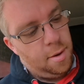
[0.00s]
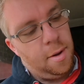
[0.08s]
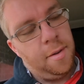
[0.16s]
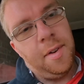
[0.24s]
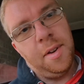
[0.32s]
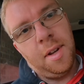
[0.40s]

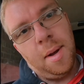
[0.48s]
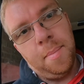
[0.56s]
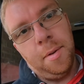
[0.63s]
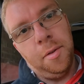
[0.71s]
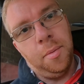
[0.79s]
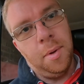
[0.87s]
I found a
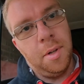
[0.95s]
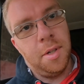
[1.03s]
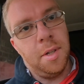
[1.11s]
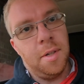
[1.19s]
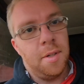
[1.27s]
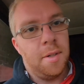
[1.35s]
couple of
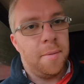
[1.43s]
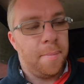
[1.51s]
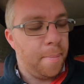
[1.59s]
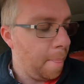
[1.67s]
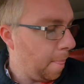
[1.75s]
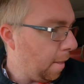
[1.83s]
switches.
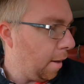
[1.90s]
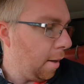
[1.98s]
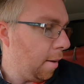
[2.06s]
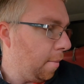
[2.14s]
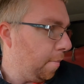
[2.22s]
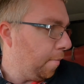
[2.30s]

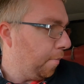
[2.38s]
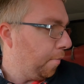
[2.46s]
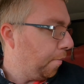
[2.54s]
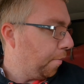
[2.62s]
Now,